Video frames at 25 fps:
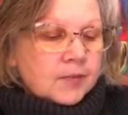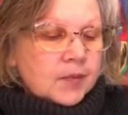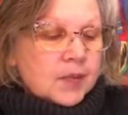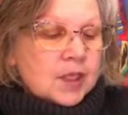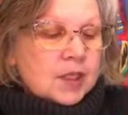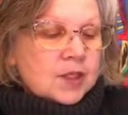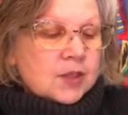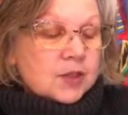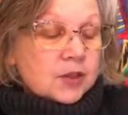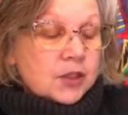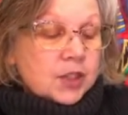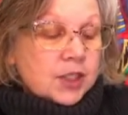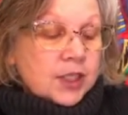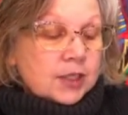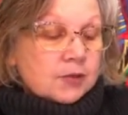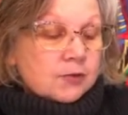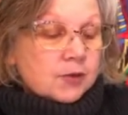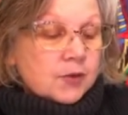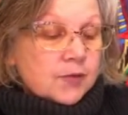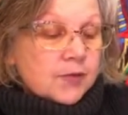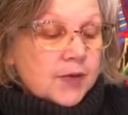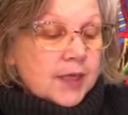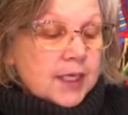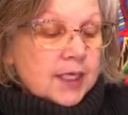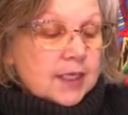These are
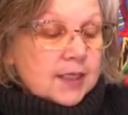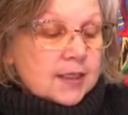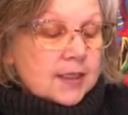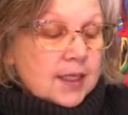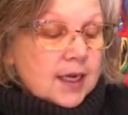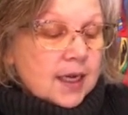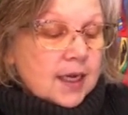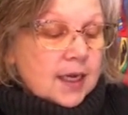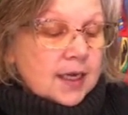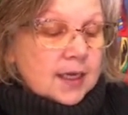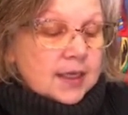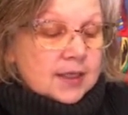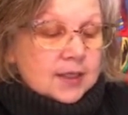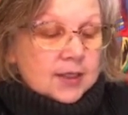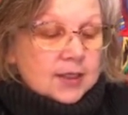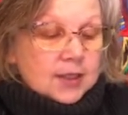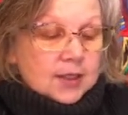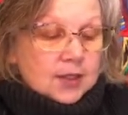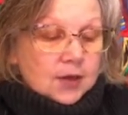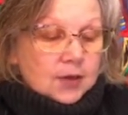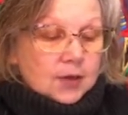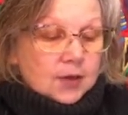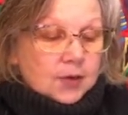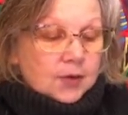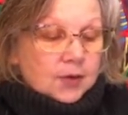general readings, guys,
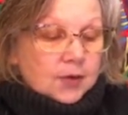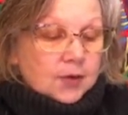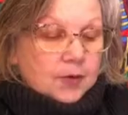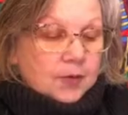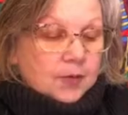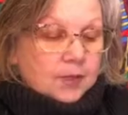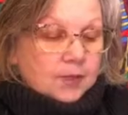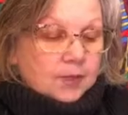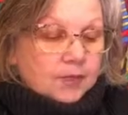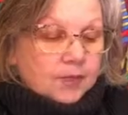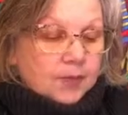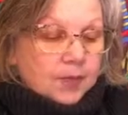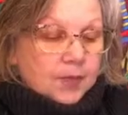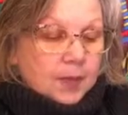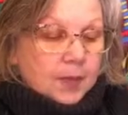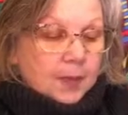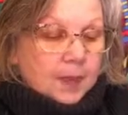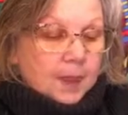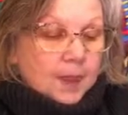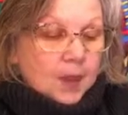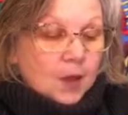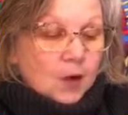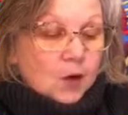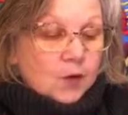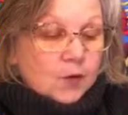so
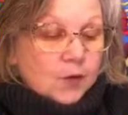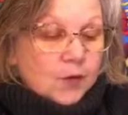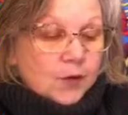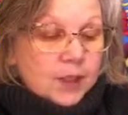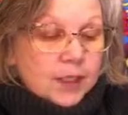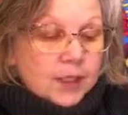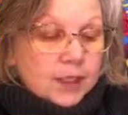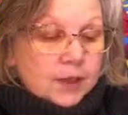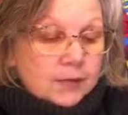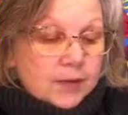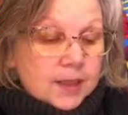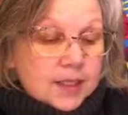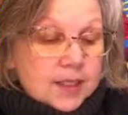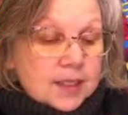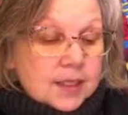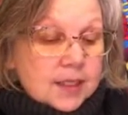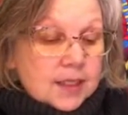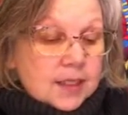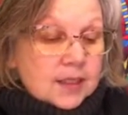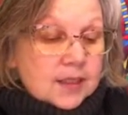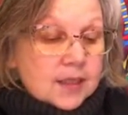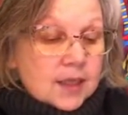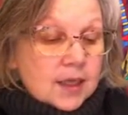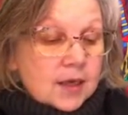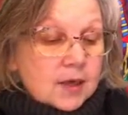hopefully it
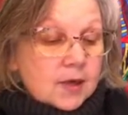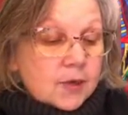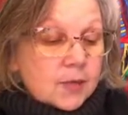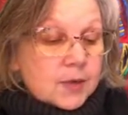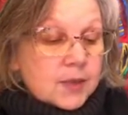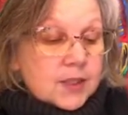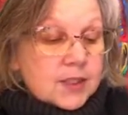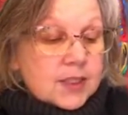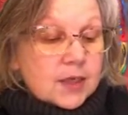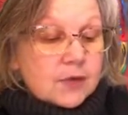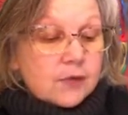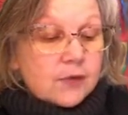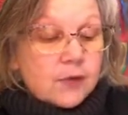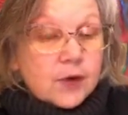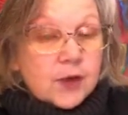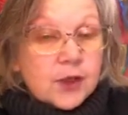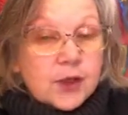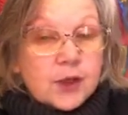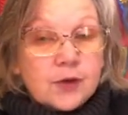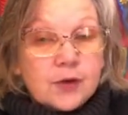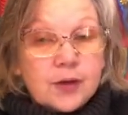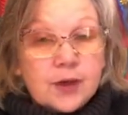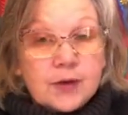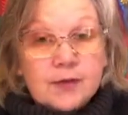resonates 100% for you.